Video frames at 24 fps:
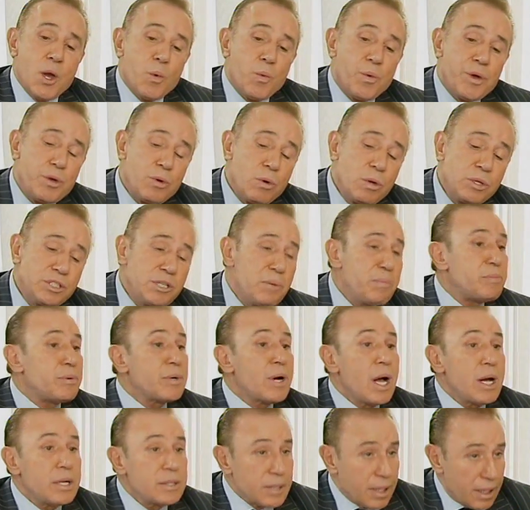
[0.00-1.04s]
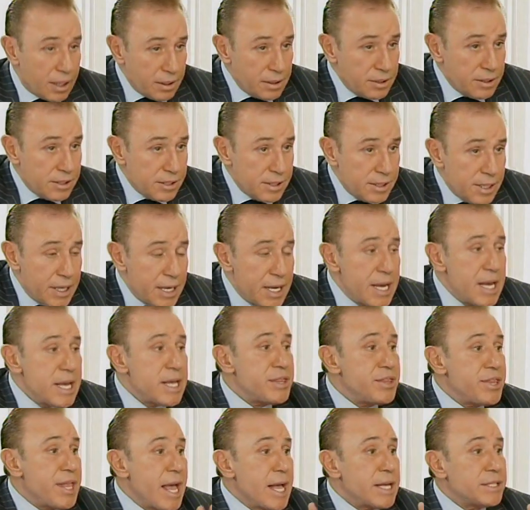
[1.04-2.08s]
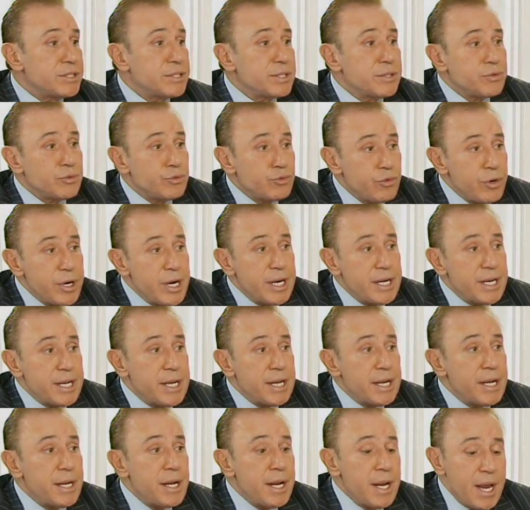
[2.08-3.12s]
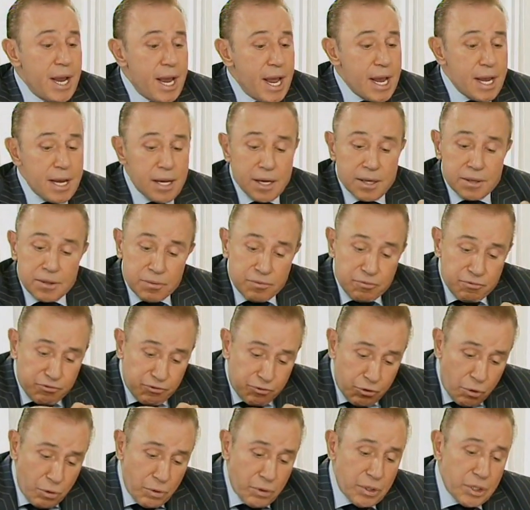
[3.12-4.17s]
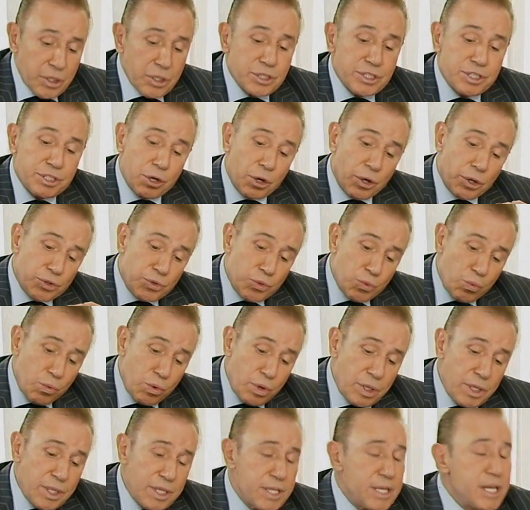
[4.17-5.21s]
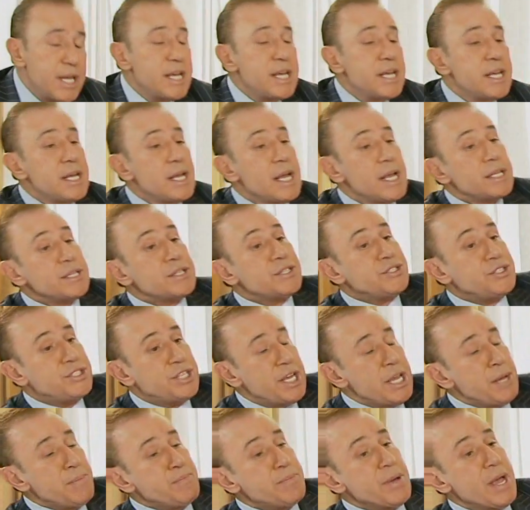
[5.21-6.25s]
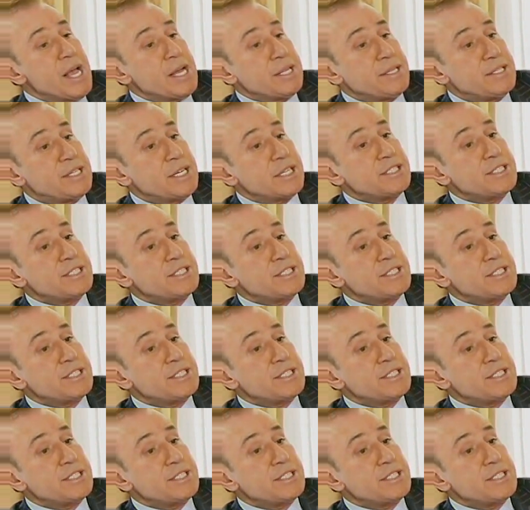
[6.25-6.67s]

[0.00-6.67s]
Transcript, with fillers: we use a product that really focus on working deep at the